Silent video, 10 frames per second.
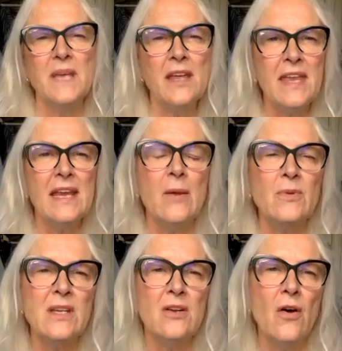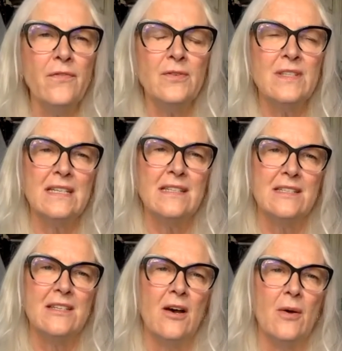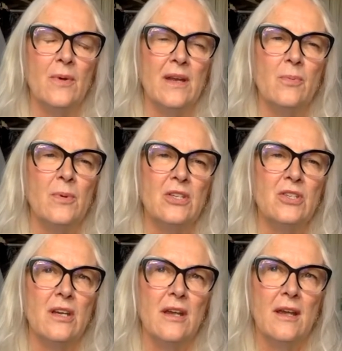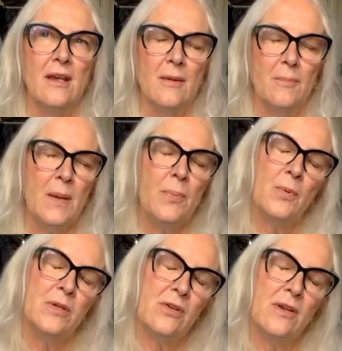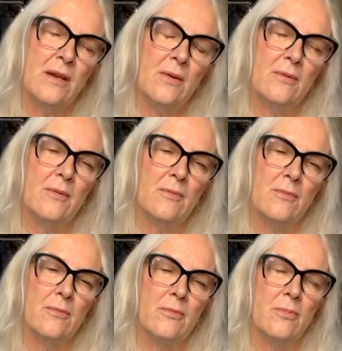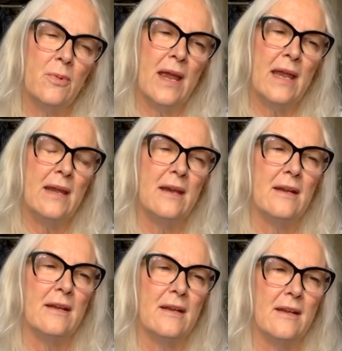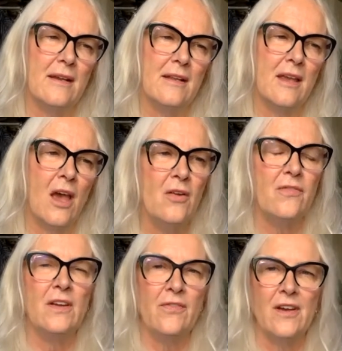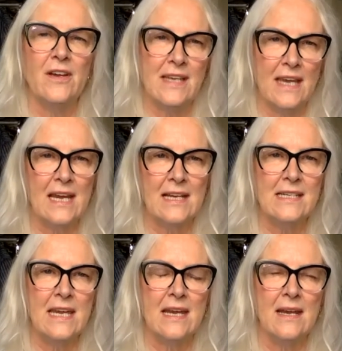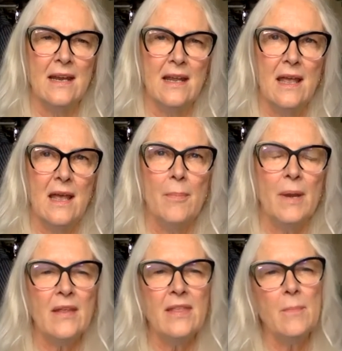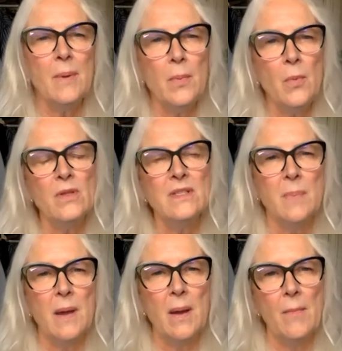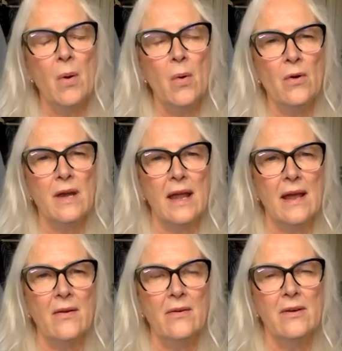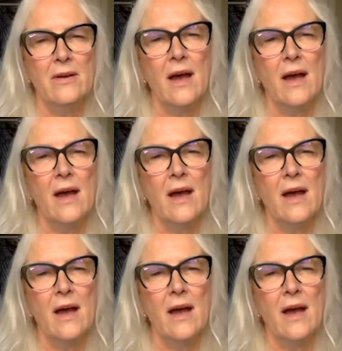I think it was a novelty to start with, which people were doing when COVID first kicked in, but I think people want a bit more now.